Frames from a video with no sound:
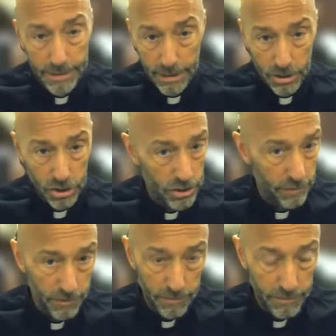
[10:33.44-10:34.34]
dish,
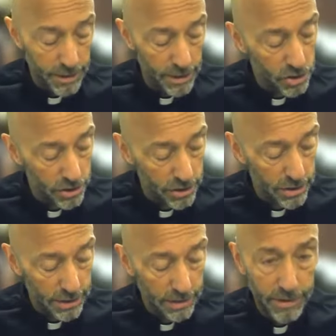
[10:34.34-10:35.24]
if you have dish
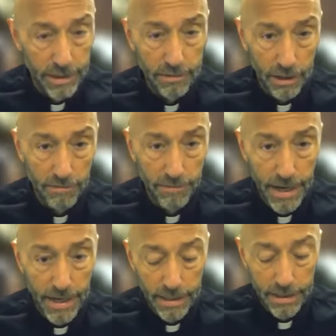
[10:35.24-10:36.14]
TV, you can
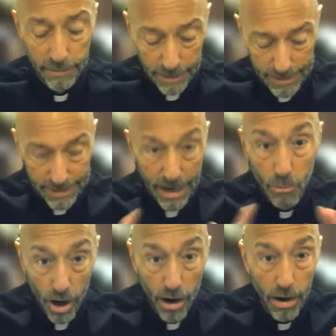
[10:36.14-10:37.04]
find it
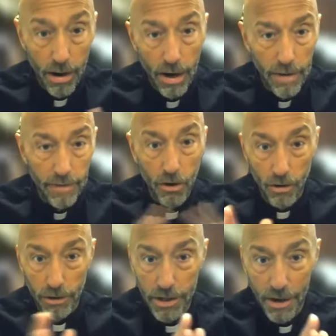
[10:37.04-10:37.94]
somewhere in the
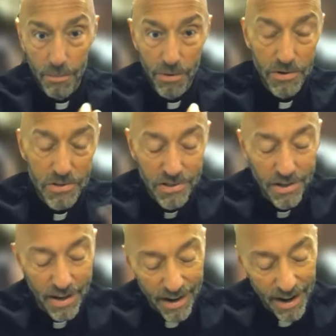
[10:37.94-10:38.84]
early numbers
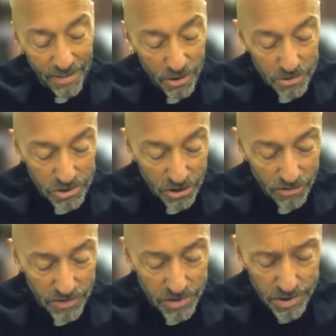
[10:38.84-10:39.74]
on those
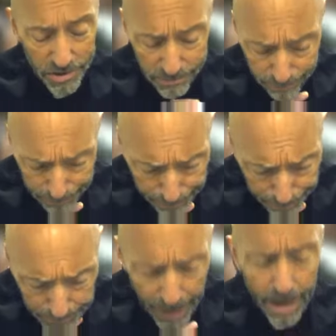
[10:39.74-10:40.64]
services.
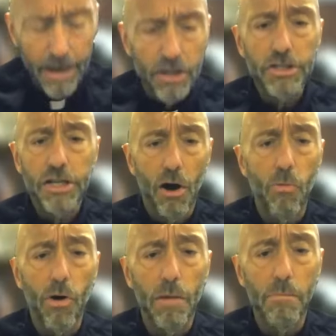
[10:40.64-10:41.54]
Just a
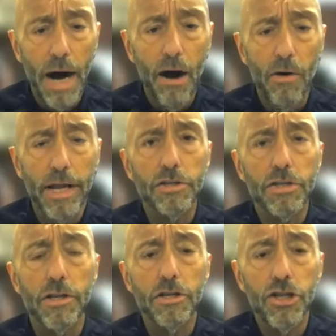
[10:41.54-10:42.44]
word about it.
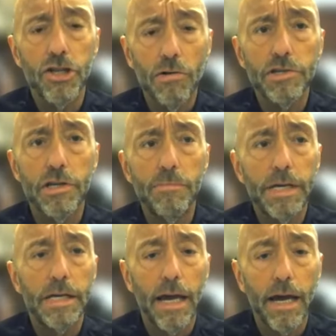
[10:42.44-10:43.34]
So The Chosen
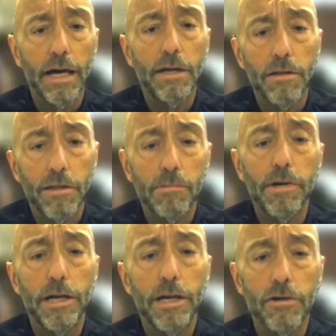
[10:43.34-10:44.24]
began
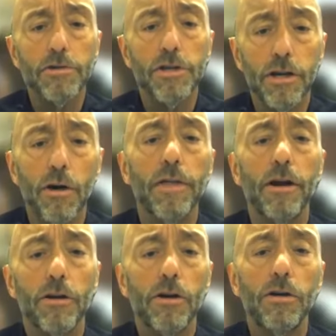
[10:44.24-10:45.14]
3 years ago.
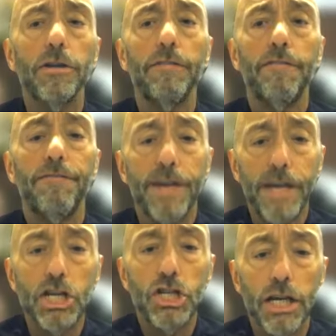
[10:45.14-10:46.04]
They're currently
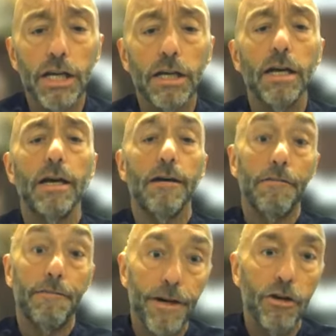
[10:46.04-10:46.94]
finishing
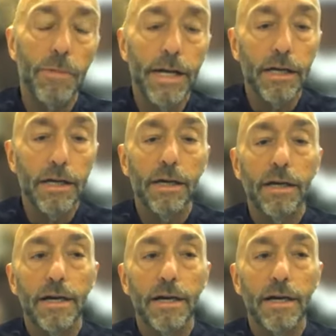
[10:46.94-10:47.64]
filming